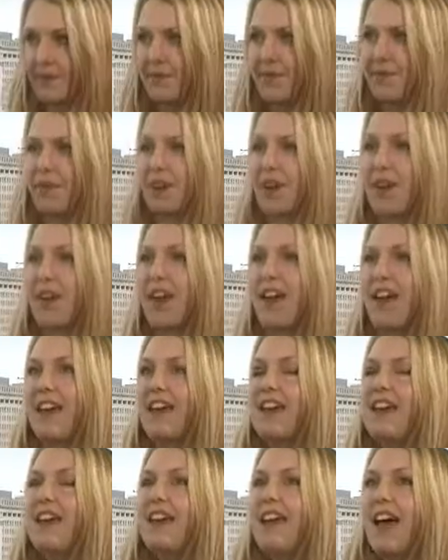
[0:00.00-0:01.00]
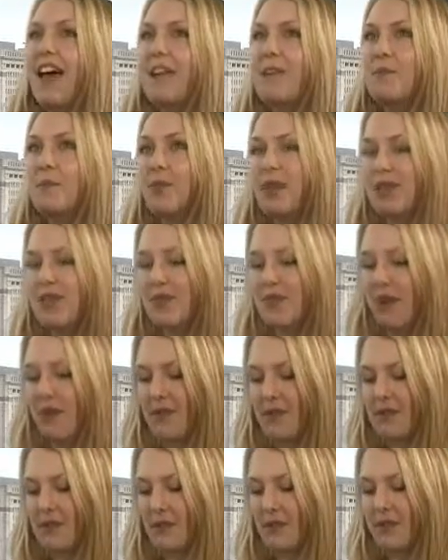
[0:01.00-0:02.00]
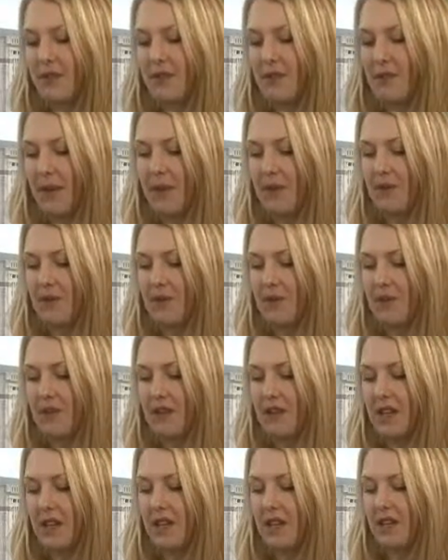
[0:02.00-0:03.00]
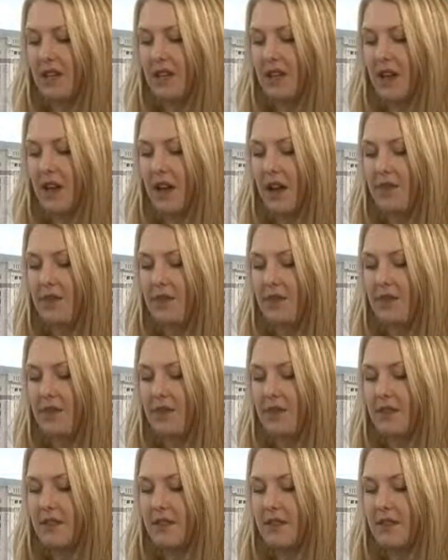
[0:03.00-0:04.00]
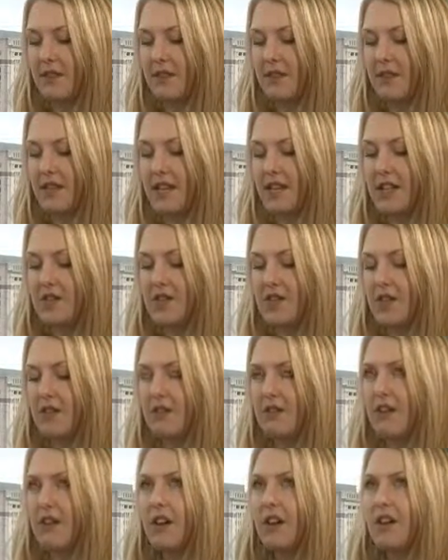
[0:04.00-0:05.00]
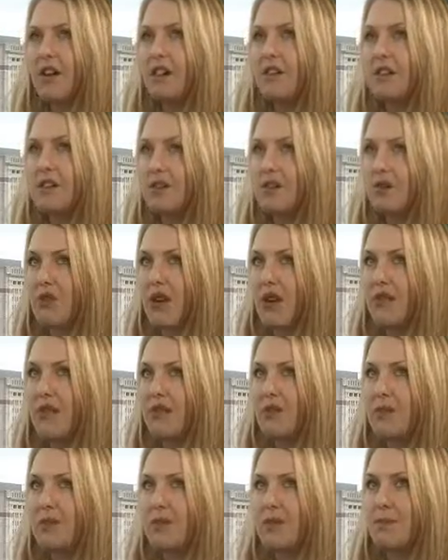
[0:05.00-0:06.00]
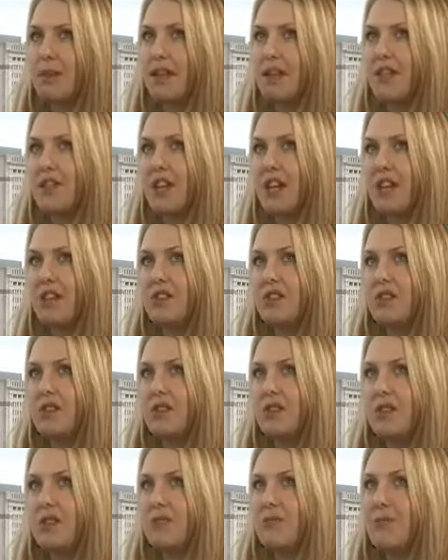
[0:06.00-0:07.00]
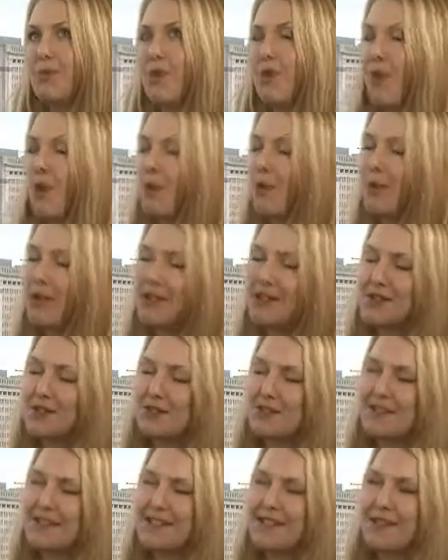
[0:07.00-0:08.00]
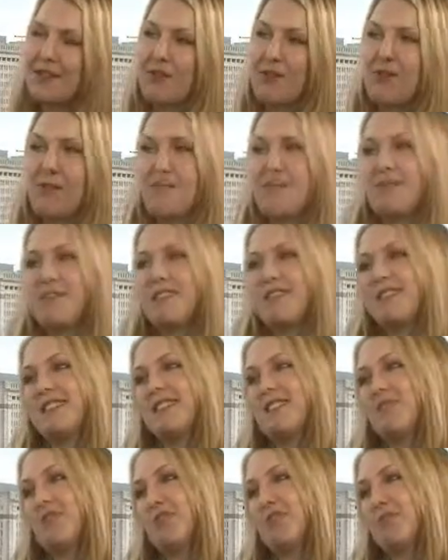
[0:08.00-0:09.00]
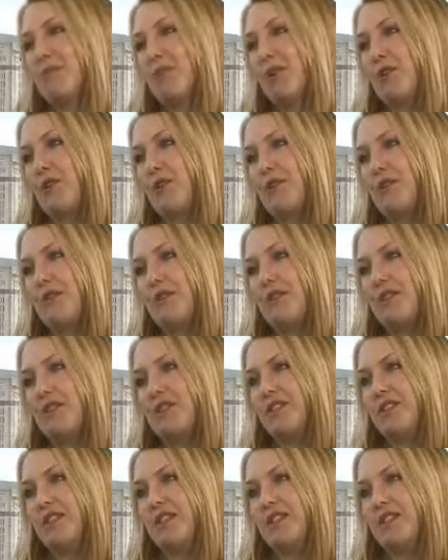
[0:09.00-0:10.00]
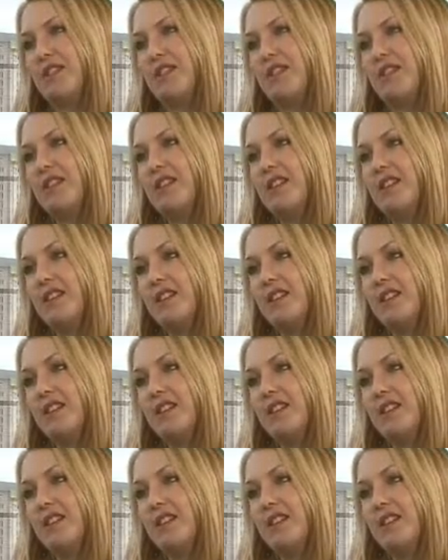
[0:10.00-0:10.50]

Mm-hmm. Okay. And when you go and talk to the banks, do you think um, that the issue that's driving them to make the changes? Is it more operational risk or are they more incentivized by cost and efficiency?